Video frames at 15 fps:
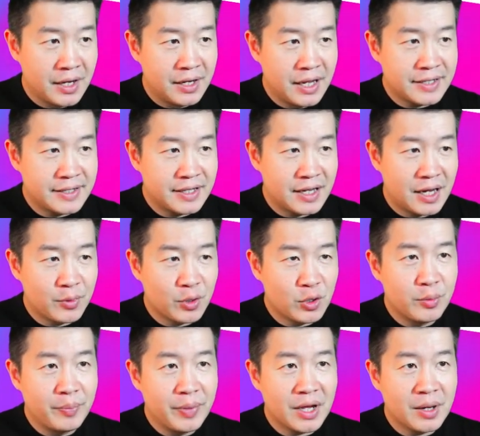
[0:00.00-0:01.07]
Next, I'm
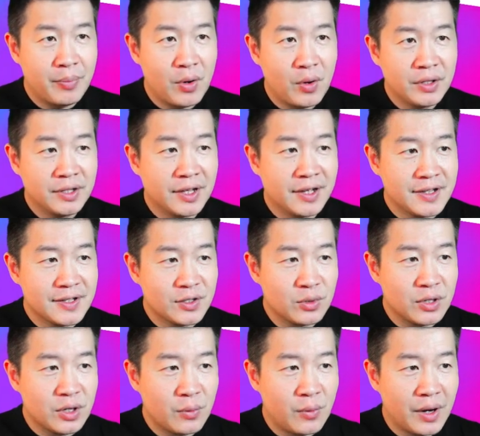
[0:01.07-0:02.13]
going to pick a point that is
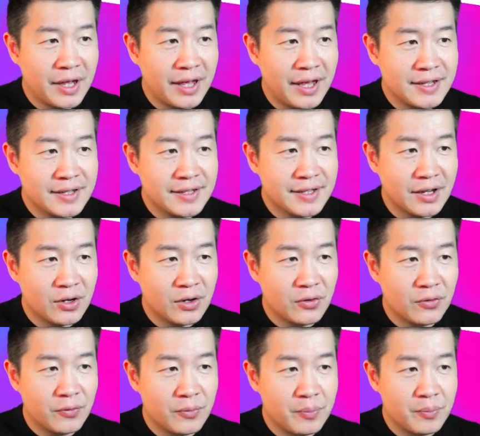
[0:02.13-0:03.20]
to the right hand side
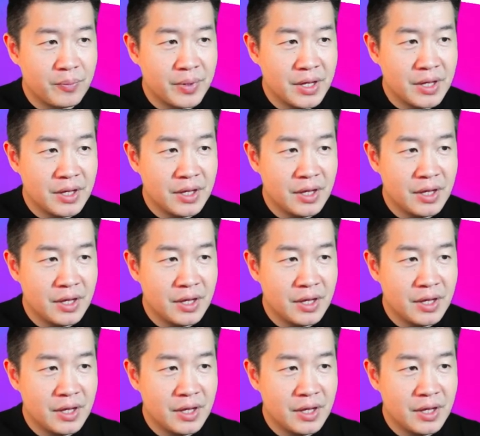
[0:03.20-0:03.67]
of B,